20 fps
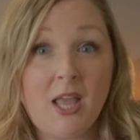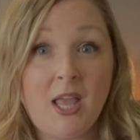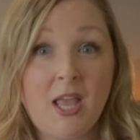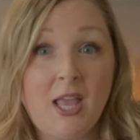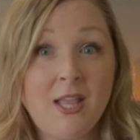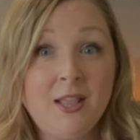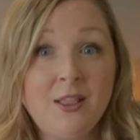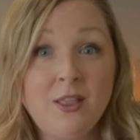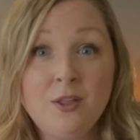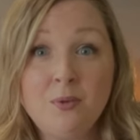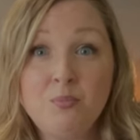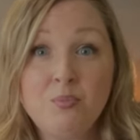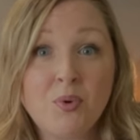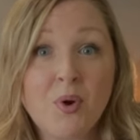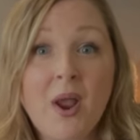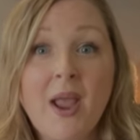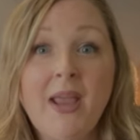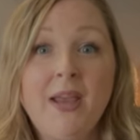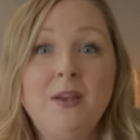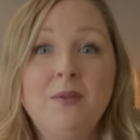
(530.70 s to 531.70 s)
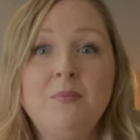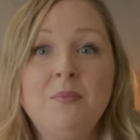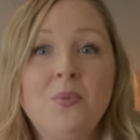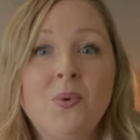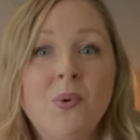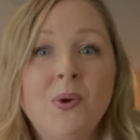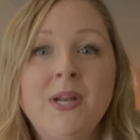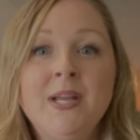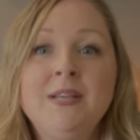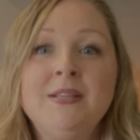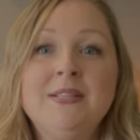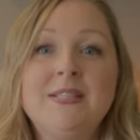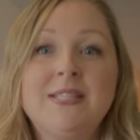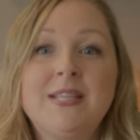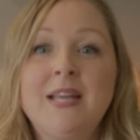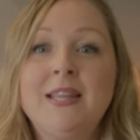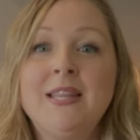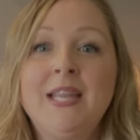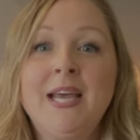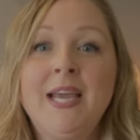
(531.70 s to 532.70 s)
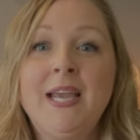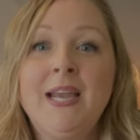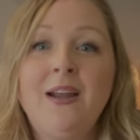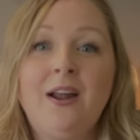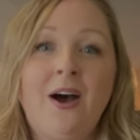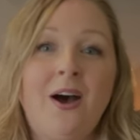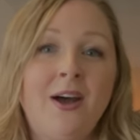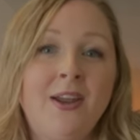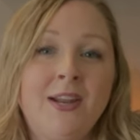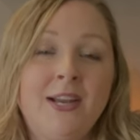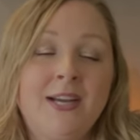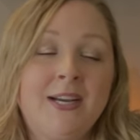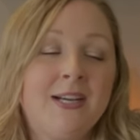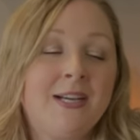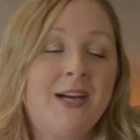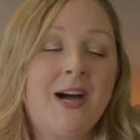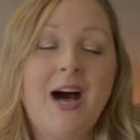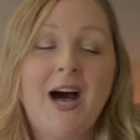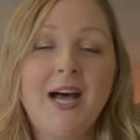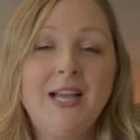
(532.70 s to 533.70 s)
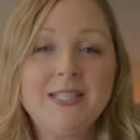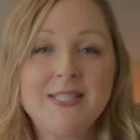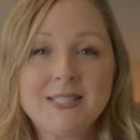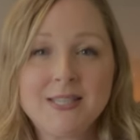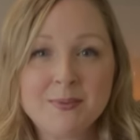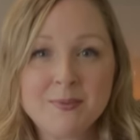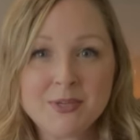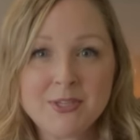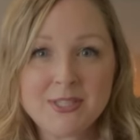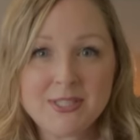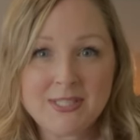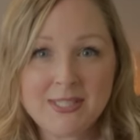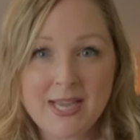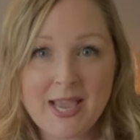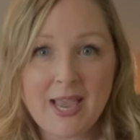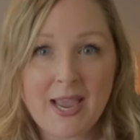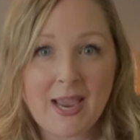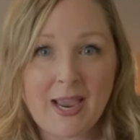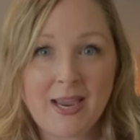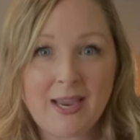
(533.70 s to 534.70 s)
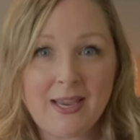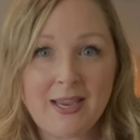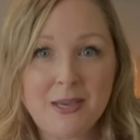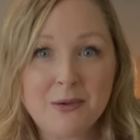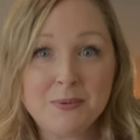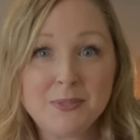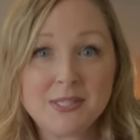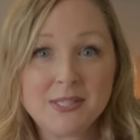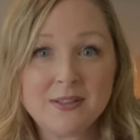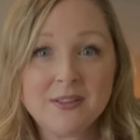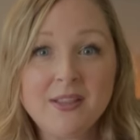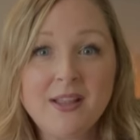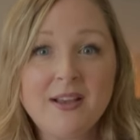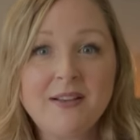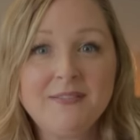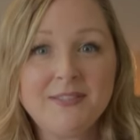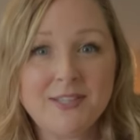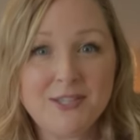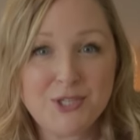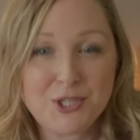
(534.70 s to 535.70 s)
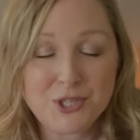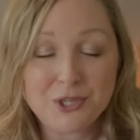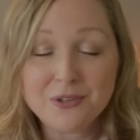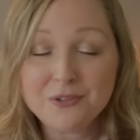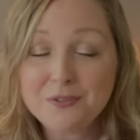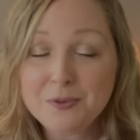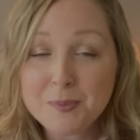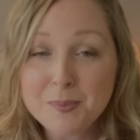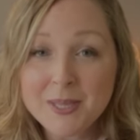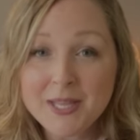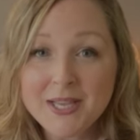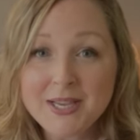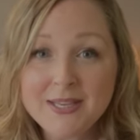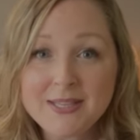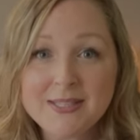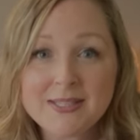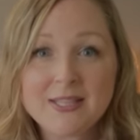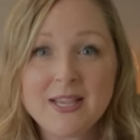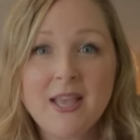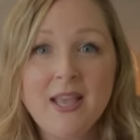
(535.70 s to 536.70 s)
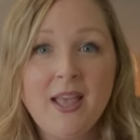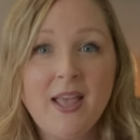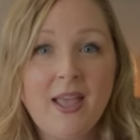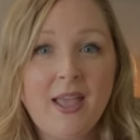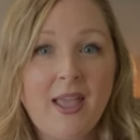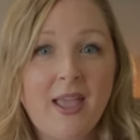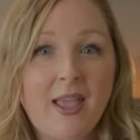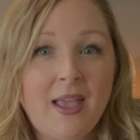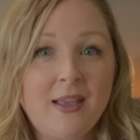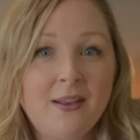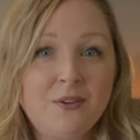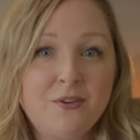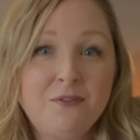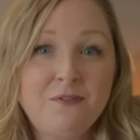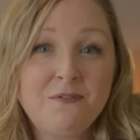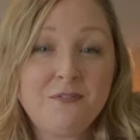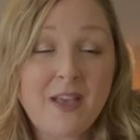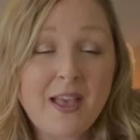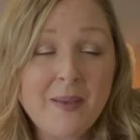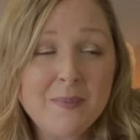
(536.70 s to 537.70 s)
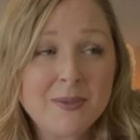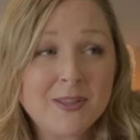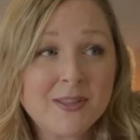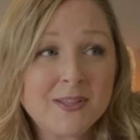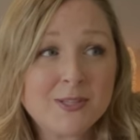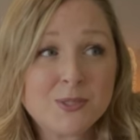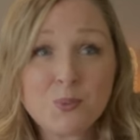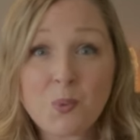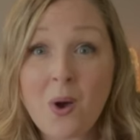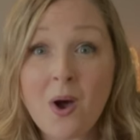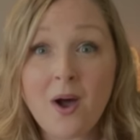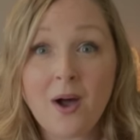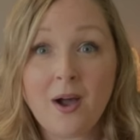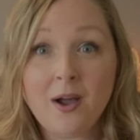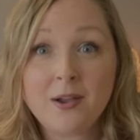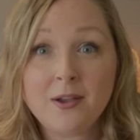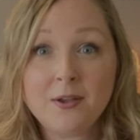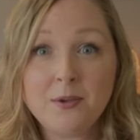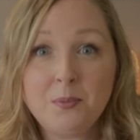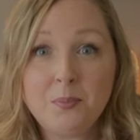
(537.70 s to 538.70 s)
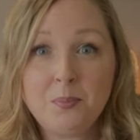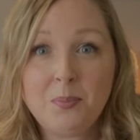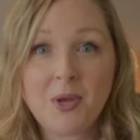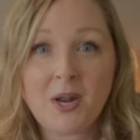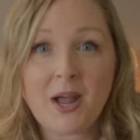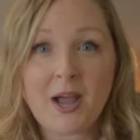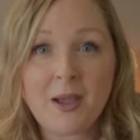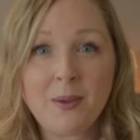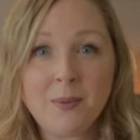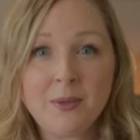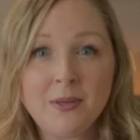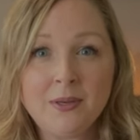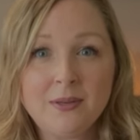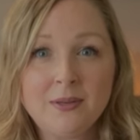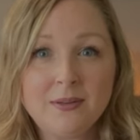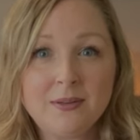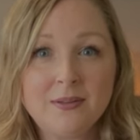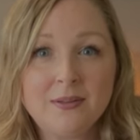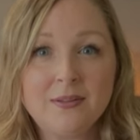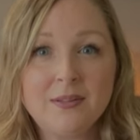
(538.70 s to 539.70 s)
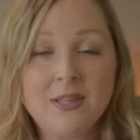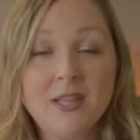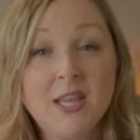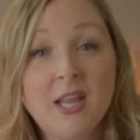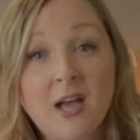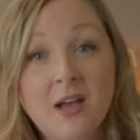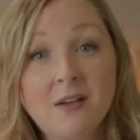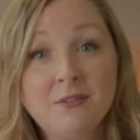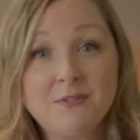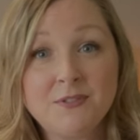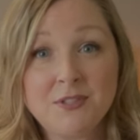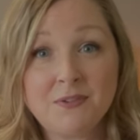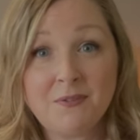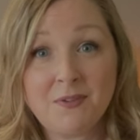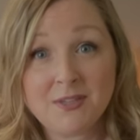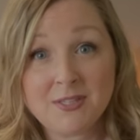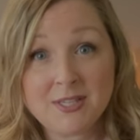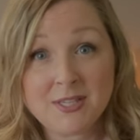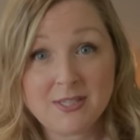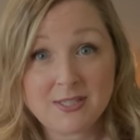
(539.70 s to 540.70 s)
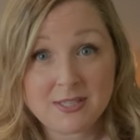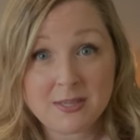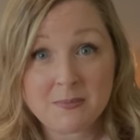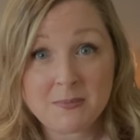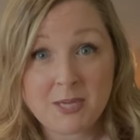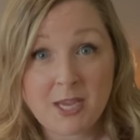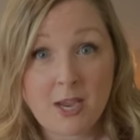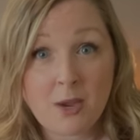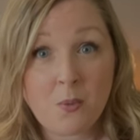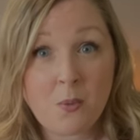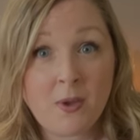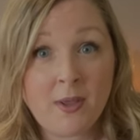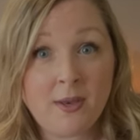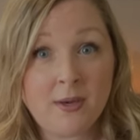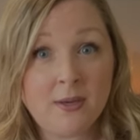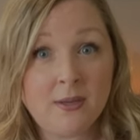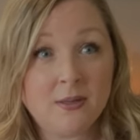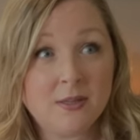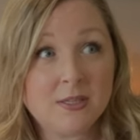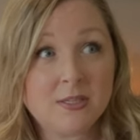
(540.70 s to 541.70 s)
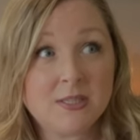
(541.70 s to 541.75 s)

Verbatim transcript: in the bright morning sunlight on a hot summer's day, it was a lovely, cheerful place and a fabulous walk, but I would love to visit someday when the